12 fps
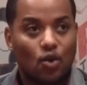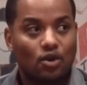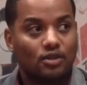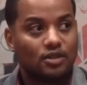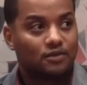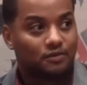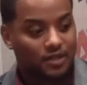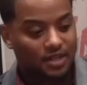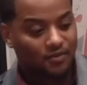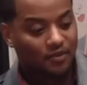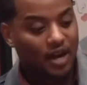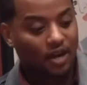order to
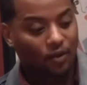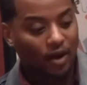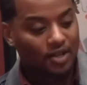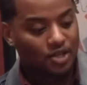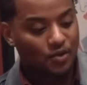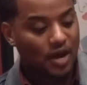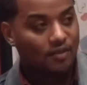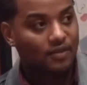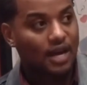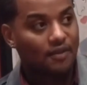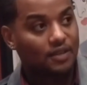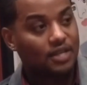define greatness, you have to
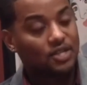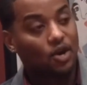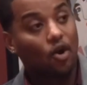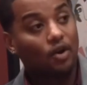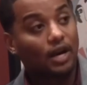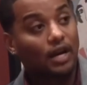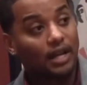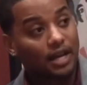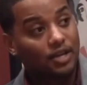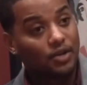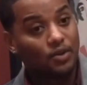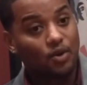have things that are not
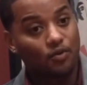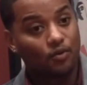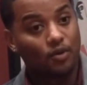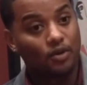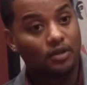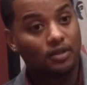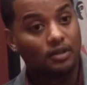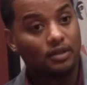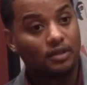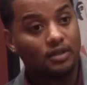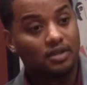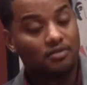like you in order for it to
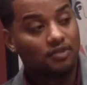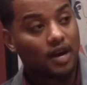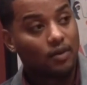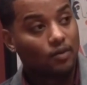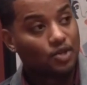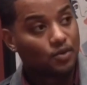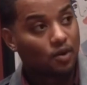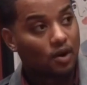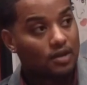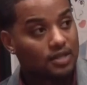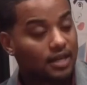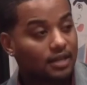define what you are.
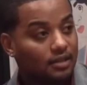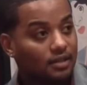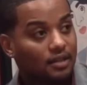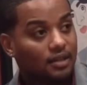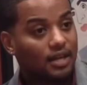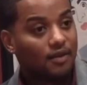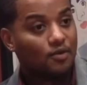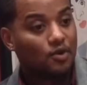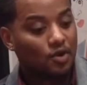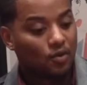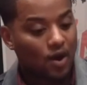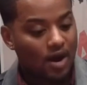It's like if you and
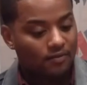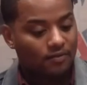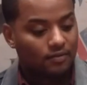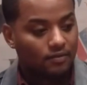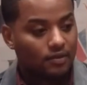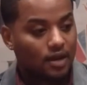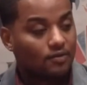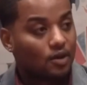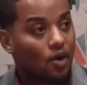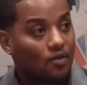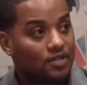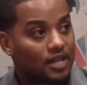your wife loved
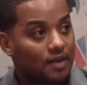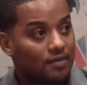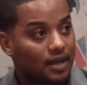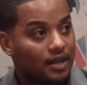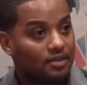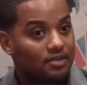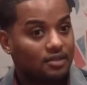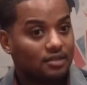all the same things,